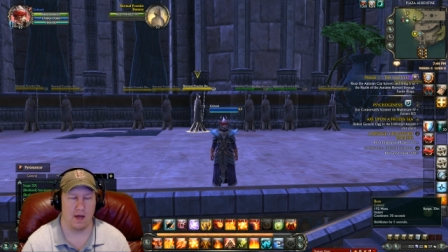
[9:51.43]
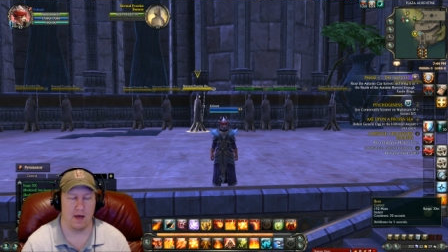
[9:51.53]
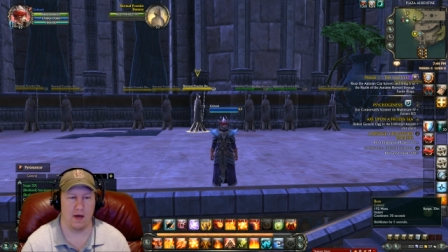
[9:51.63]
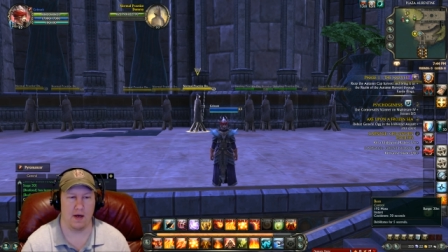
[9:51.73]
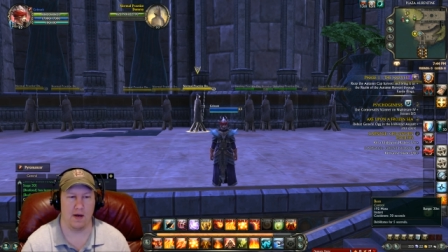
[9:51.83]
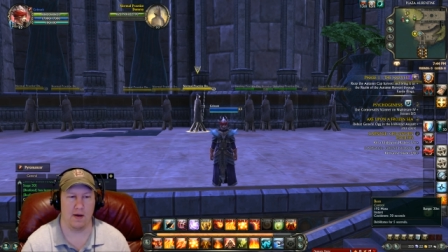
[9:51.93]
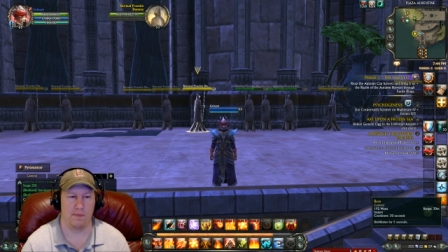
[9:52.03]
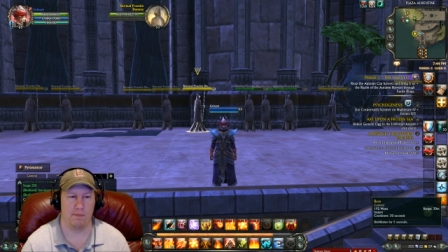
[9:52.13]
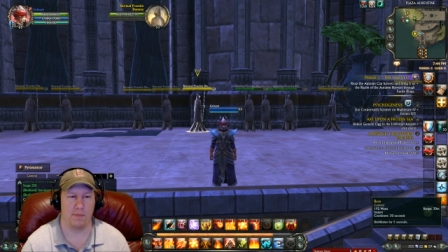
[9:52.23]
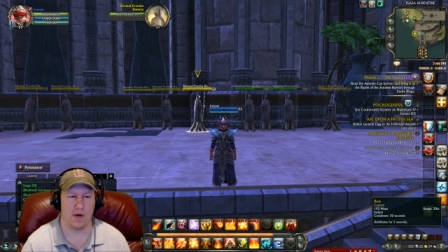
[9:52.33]

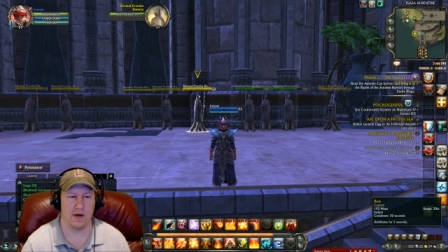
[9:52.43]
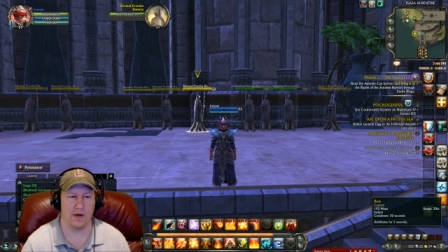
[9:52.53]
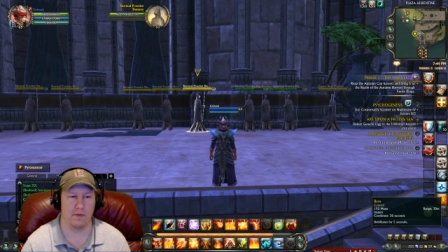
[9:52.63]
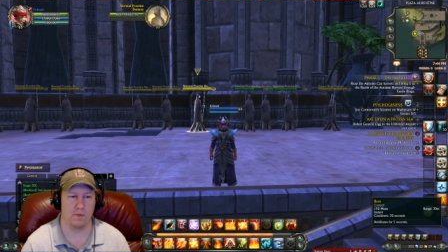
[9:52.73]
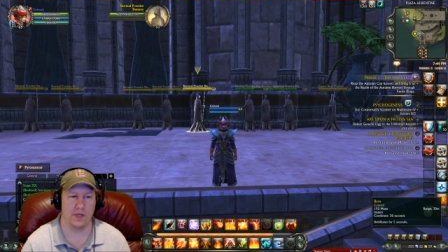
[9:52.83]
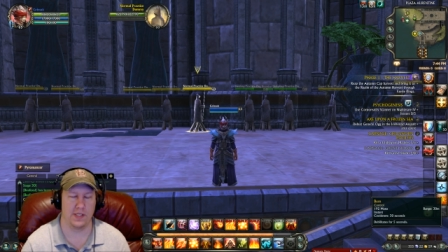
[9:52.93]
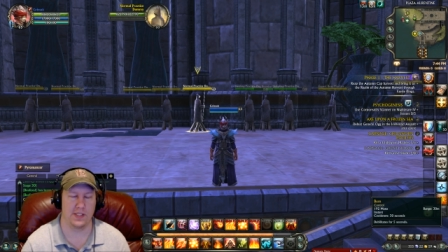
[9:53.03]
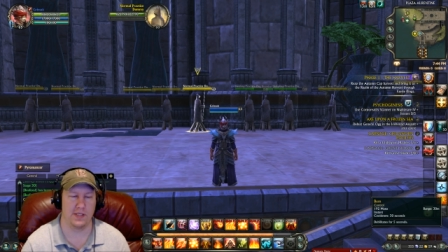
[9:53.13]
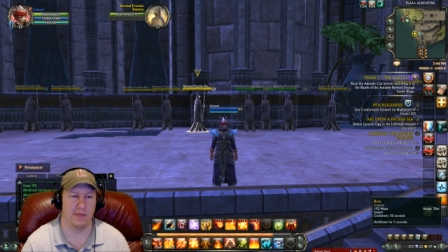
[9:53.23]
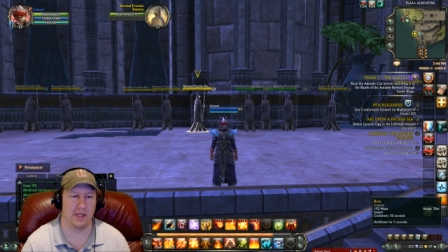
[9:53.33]
Burn,
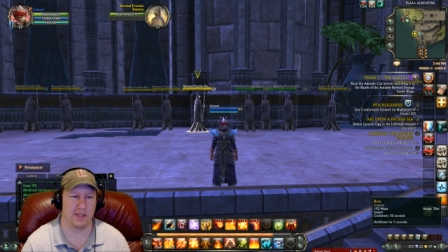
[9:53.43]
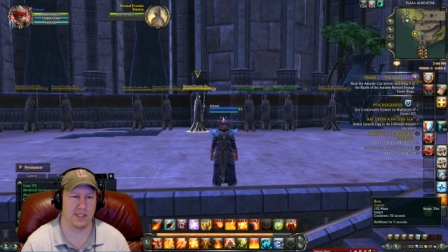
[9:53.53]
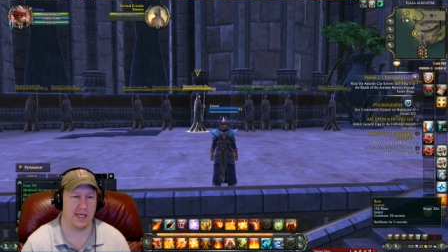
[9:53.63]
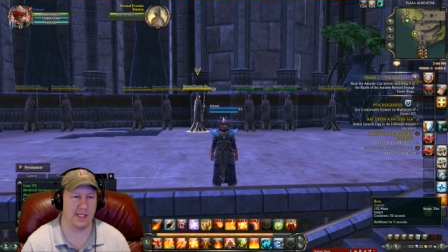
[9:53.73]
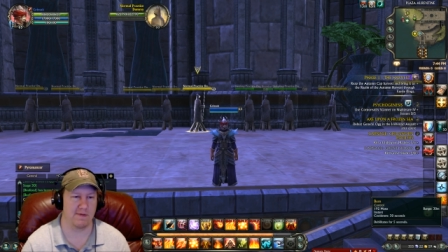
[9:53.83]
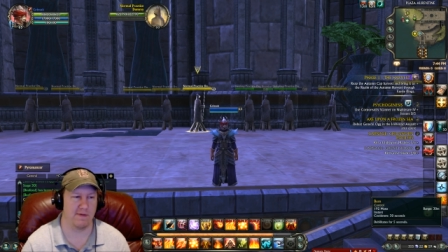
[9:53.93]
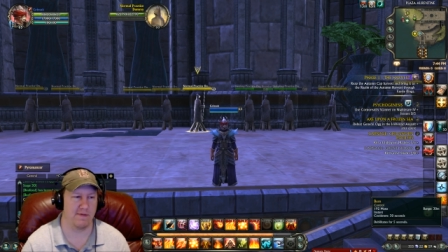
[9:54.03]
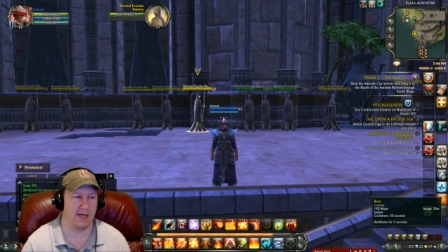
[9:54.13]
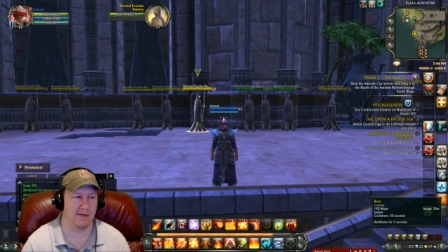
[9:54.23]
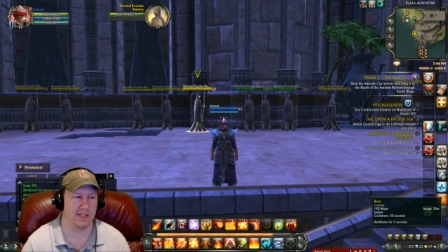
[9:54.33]
which debilitates for
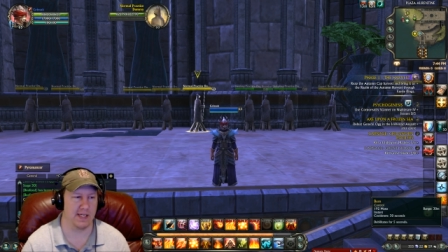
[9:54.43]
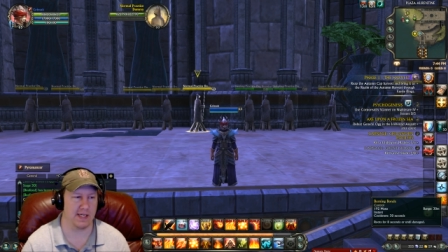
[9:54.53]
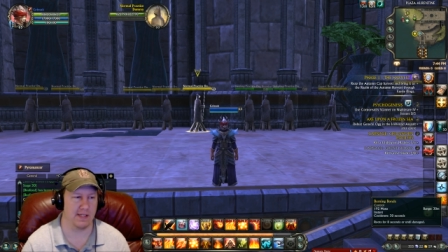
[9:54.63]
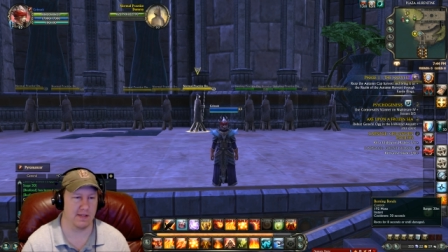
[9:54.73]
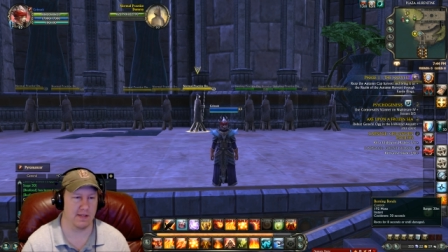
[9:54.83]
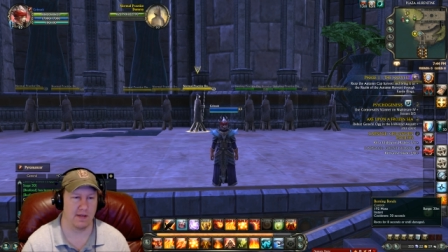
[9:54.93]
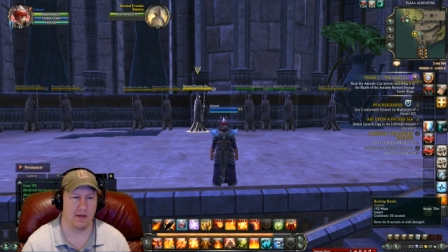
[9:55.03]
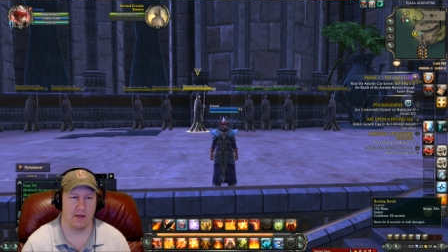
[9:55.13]
5 seconds.